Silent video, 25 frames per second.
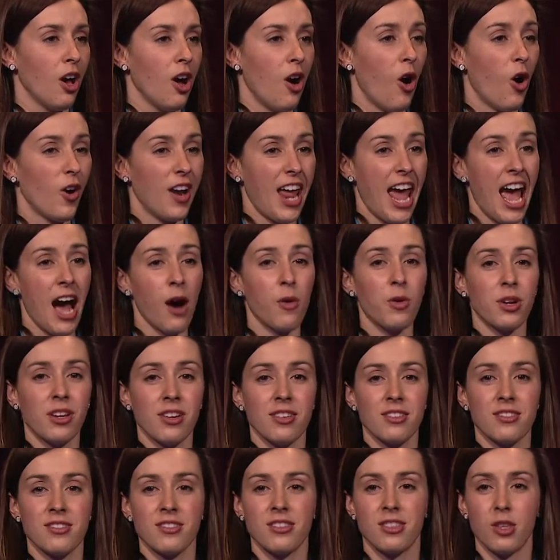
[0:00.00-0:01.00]
on how it
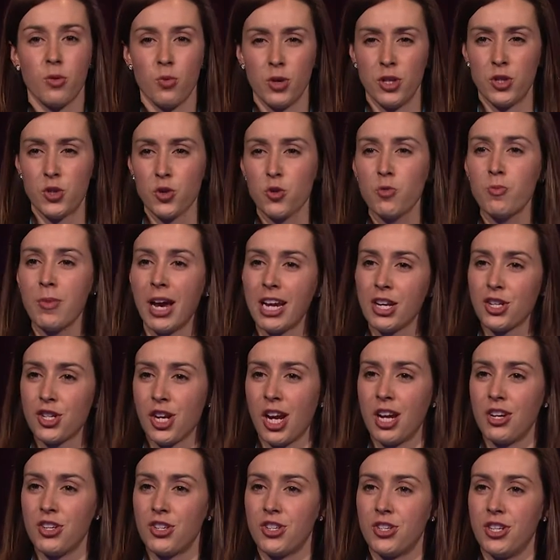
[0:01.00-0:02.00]
is that we do make
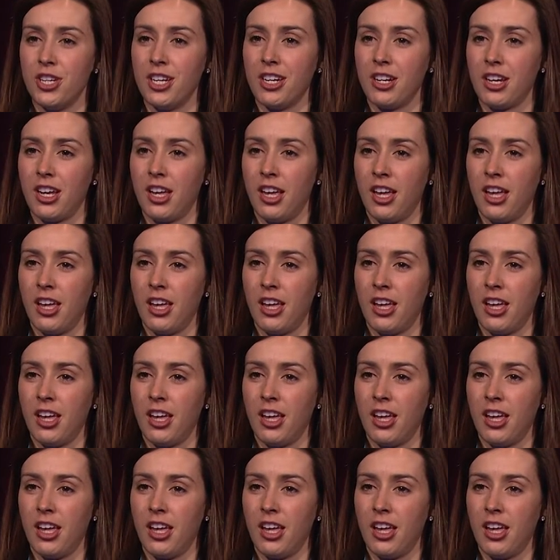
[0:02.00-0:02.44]
change stick,